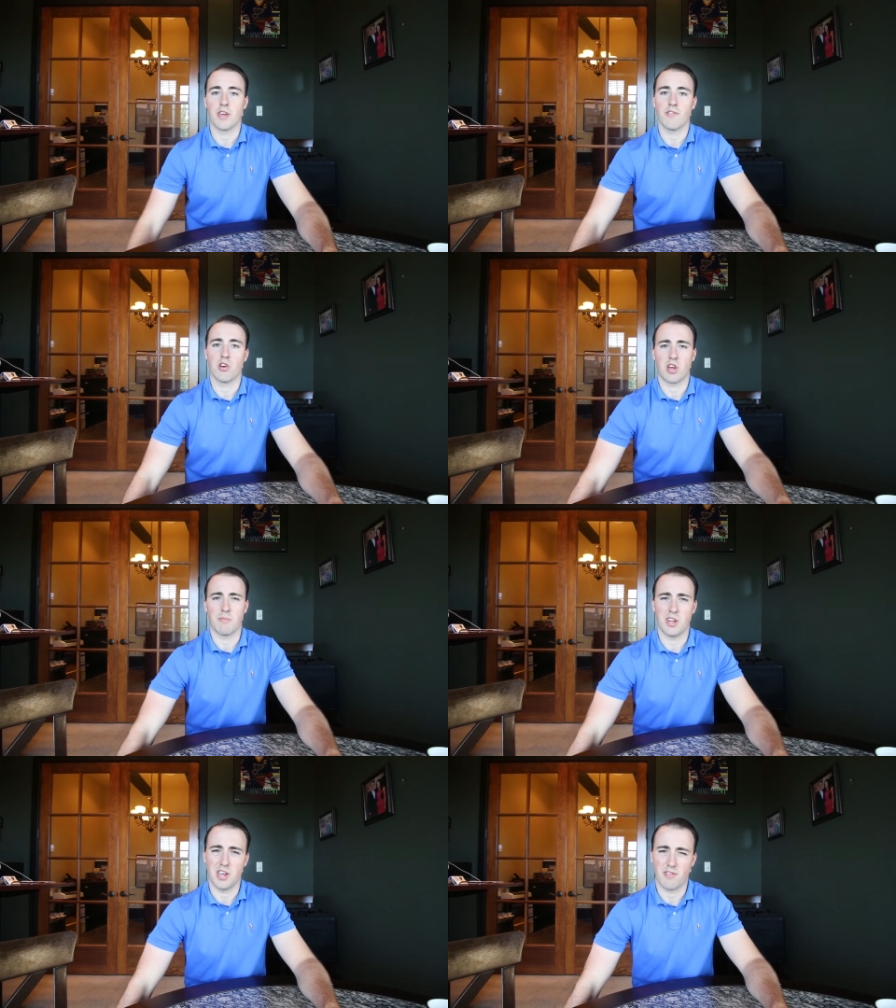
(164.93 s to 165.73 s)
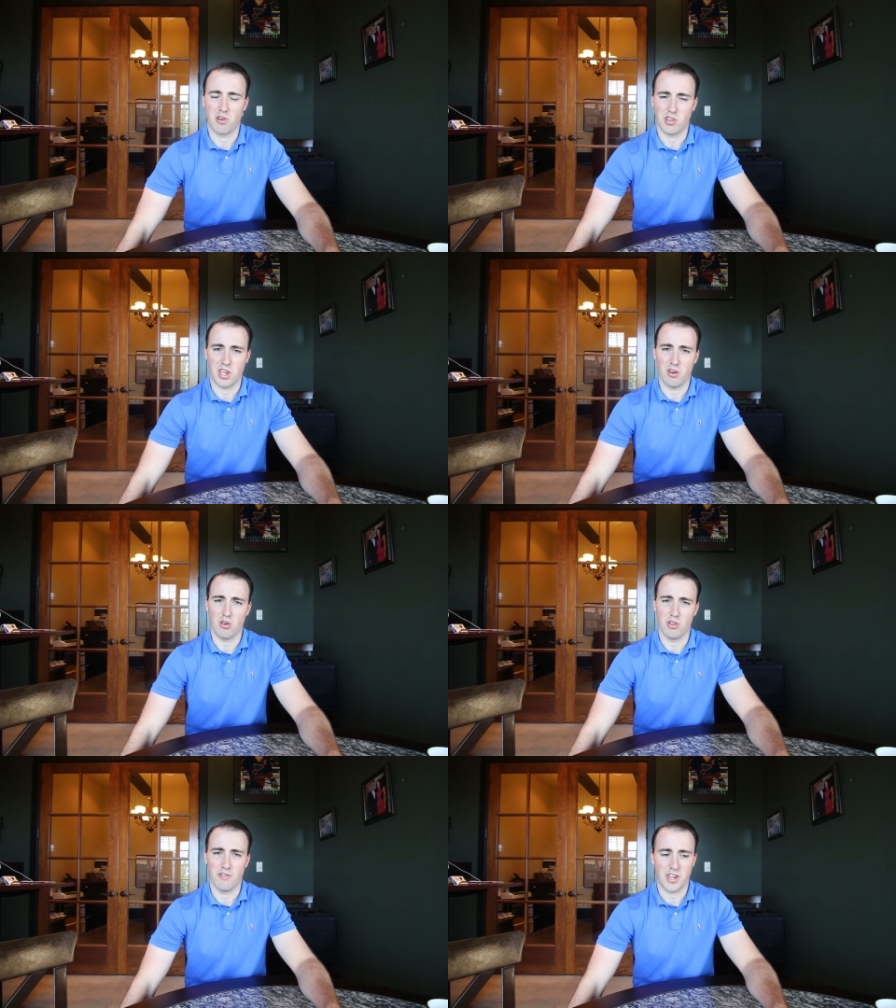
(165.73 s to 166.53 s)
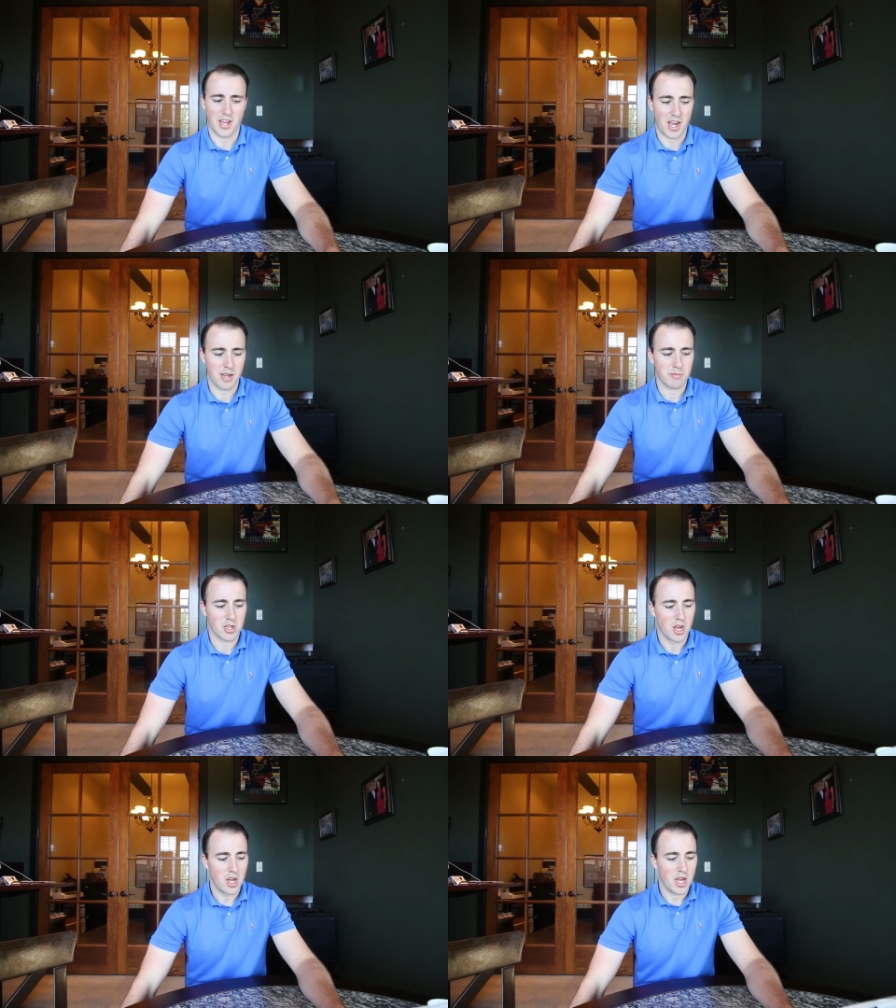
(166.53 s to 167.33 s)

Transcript: even though it can be difficult to get a hold of at times.